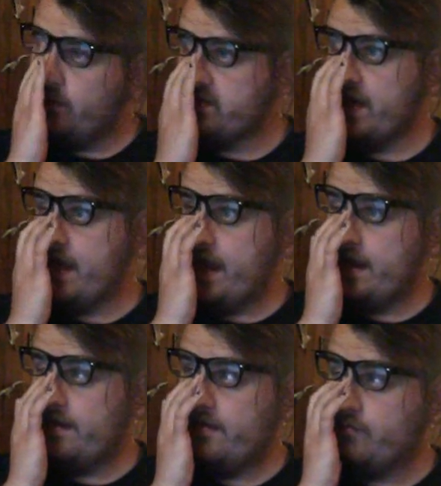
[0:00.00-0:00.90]
which I
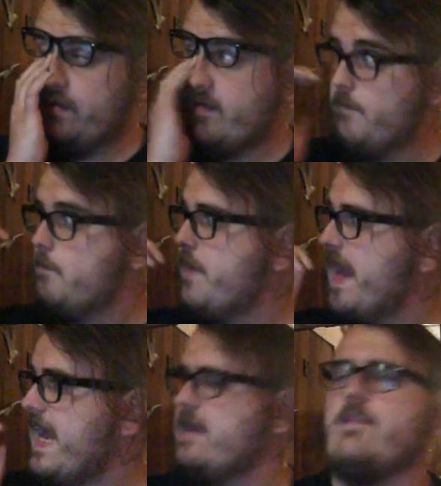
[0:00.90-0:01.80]
hate, and is one of the
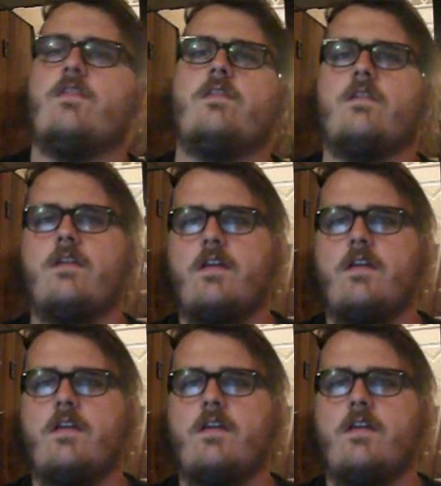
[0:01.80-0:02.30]
banes